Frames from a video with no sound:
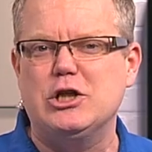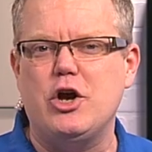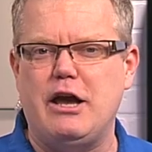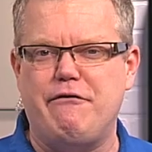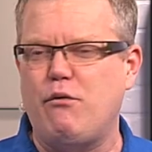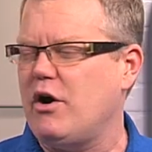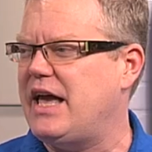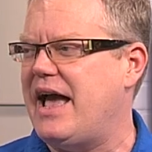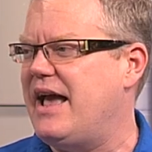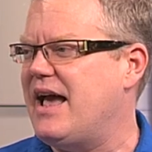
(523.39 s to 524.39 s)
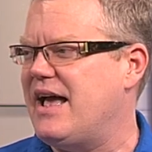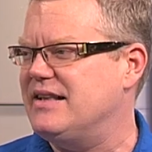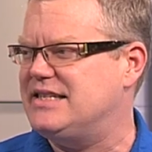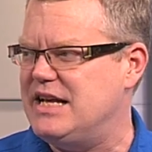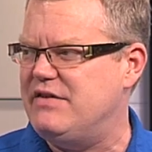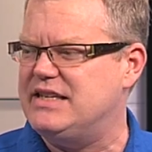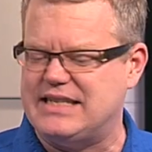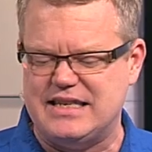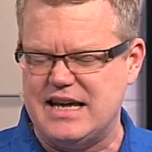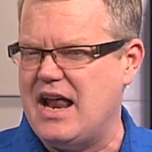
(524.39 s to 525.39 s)
looking 4K TV
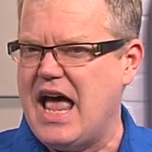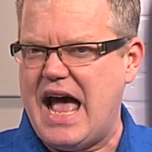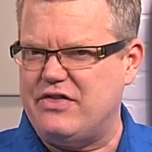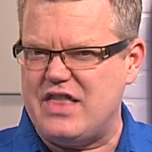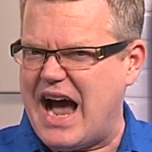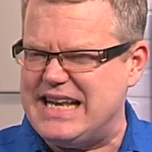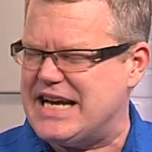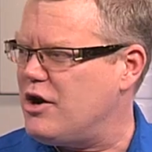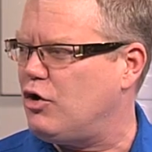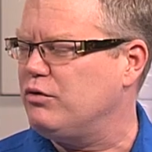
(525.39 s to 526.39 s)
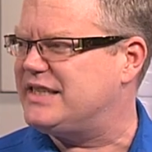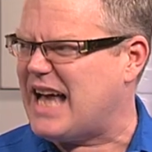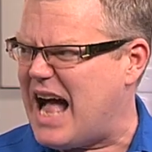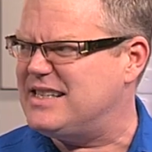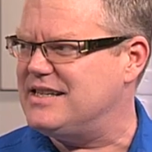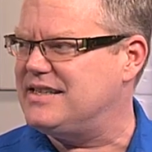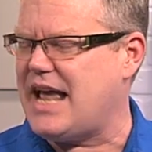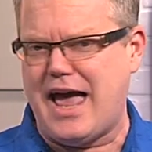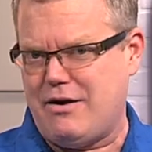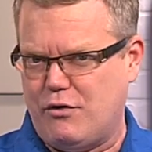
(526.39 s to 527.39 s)
sets at, at identical sizes
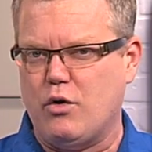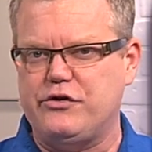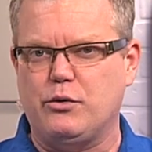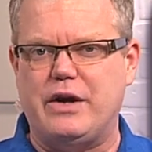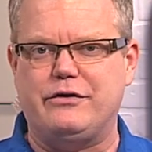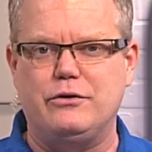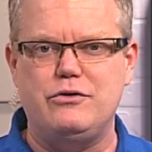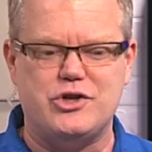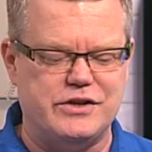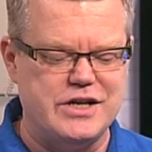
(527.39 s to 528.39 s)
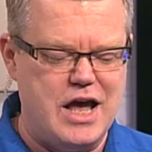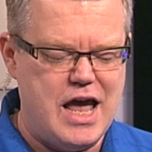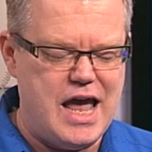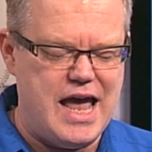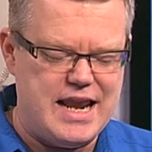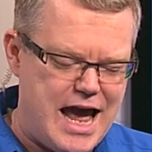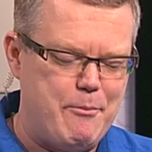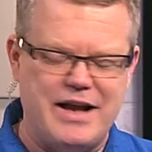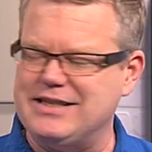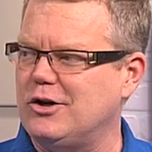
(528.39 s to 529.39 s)
and, mm-hmm. of course, the resolutions, it now
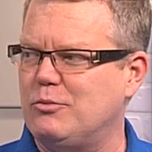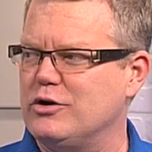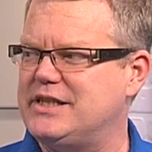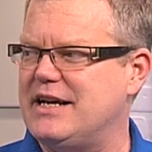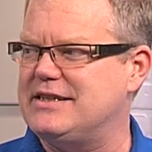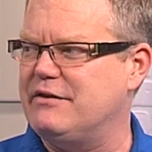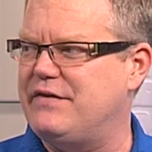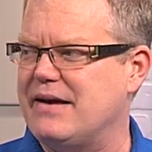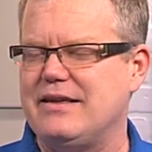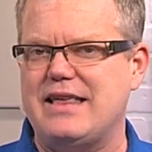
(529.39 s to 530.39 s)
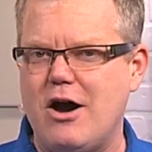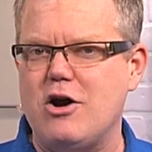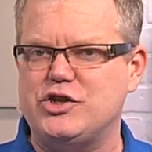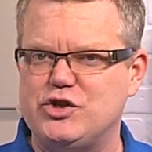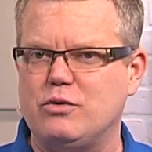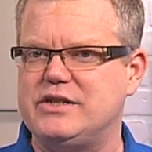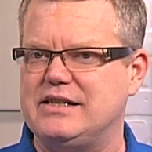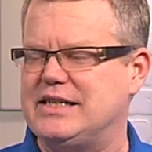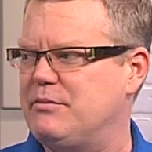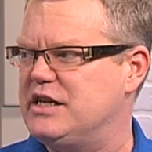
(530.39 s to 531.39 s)
makes a little more sense in the fact that they are sourcing
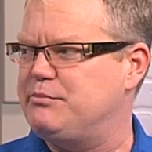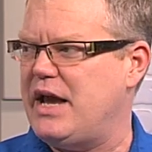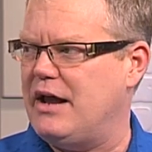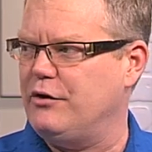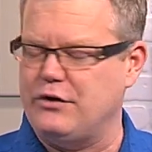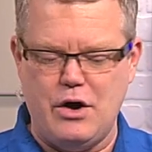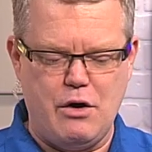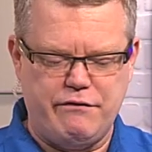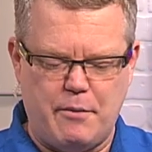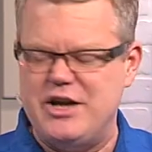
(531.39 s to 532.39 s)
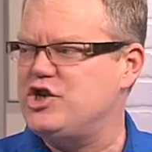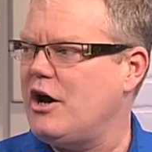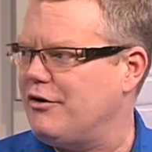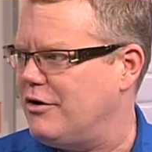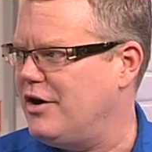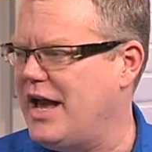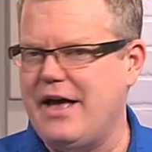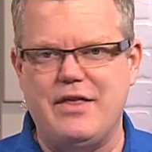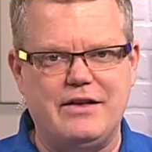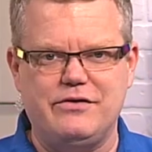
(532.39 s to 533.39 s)
some of these panels from each other, right.
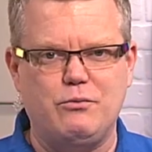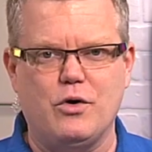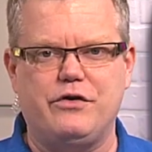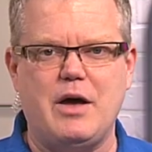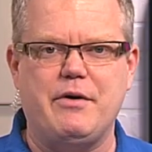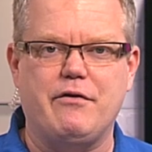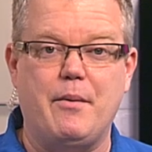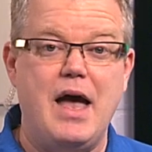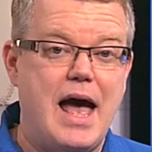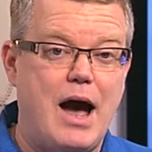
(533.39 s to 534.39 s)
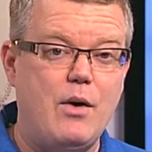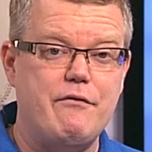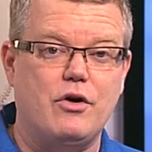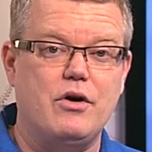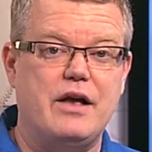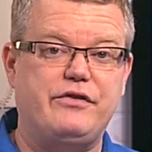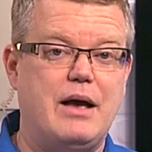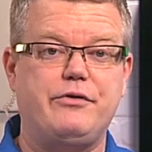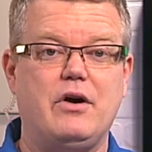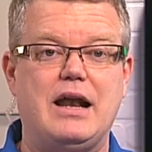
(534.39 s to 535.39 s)
and that's where it's coming from. However,
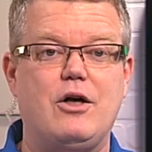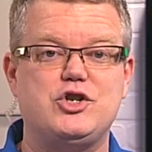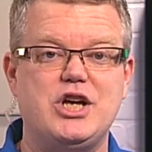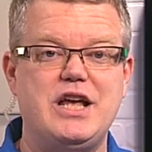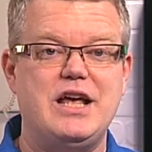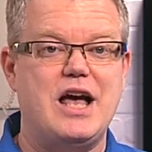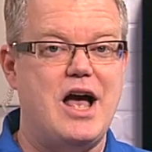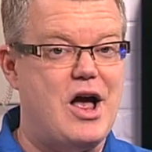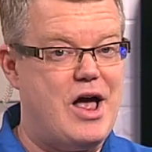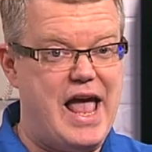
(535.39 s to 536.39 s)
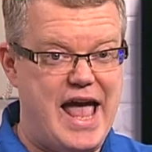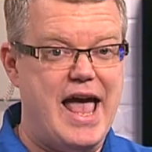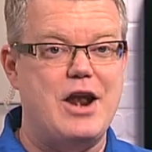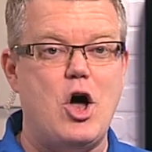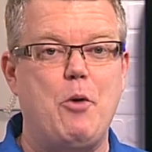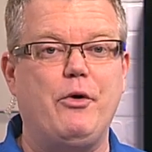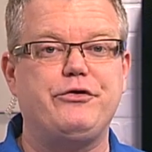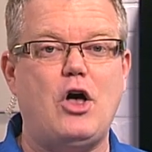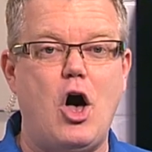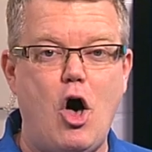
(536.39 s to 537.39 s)
Samsung and LG and
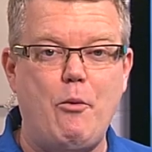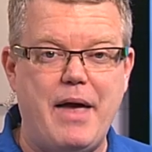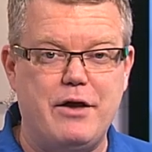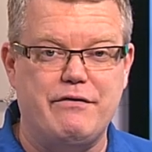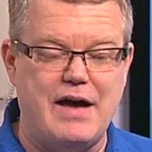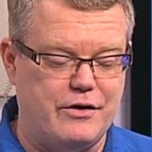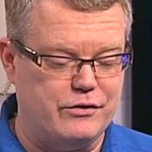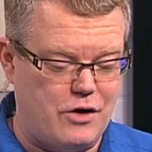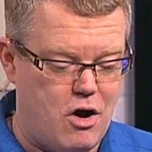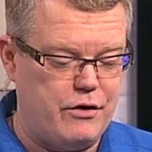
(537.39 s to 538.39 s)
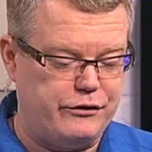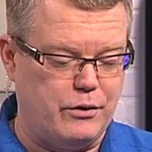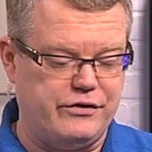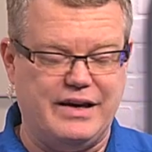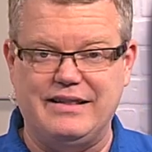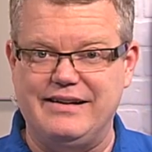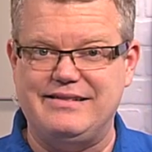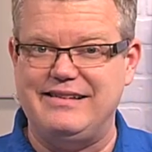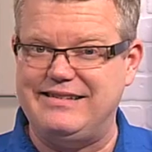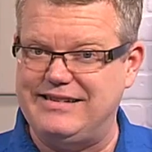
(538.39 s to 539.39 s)
almost all manufacturers are sourcing at
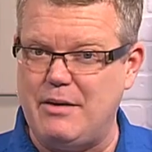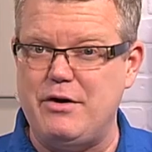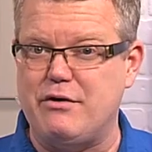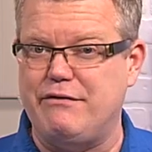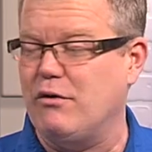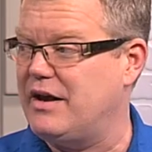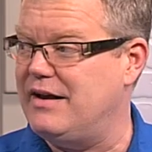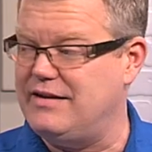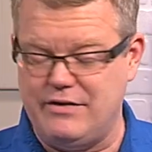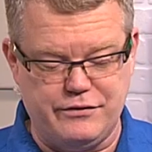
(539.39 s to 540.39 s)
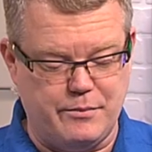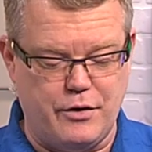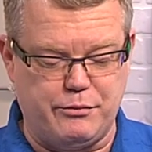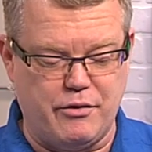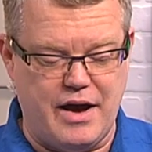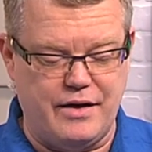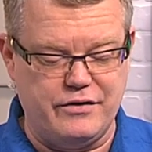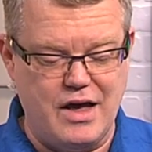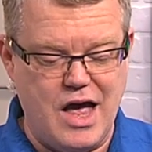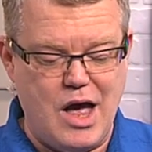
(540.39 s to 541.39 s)
least some of their 4K TVs from those brands.
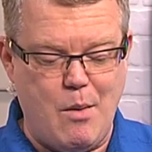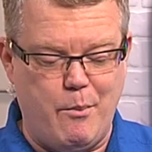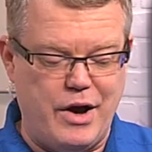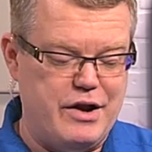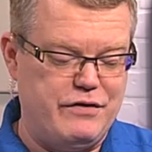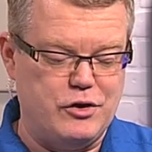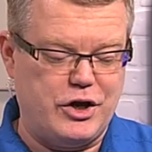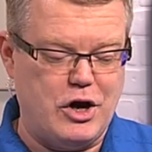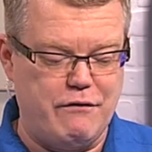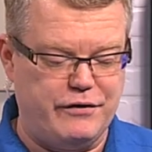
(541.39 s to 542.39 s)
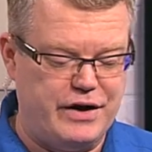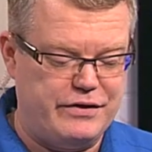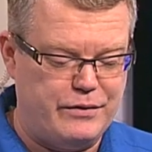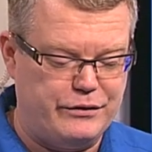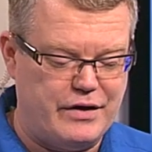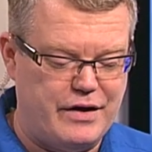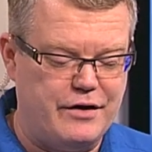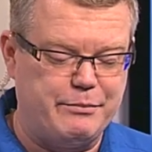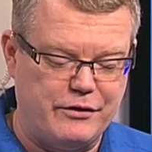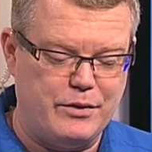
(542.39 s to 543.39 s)
But if you look carefully at those, uh,
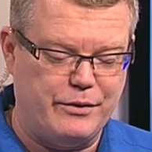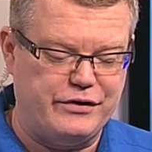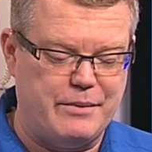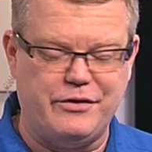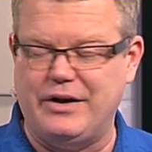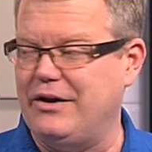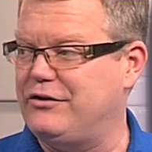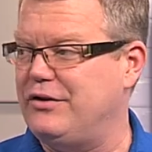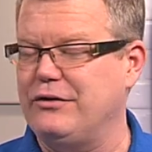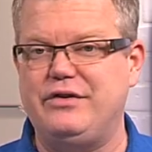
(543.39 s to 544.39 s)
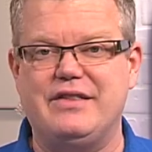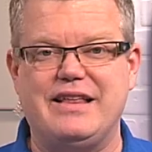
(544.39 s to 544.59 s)
especially with Samsung and LG, you'll see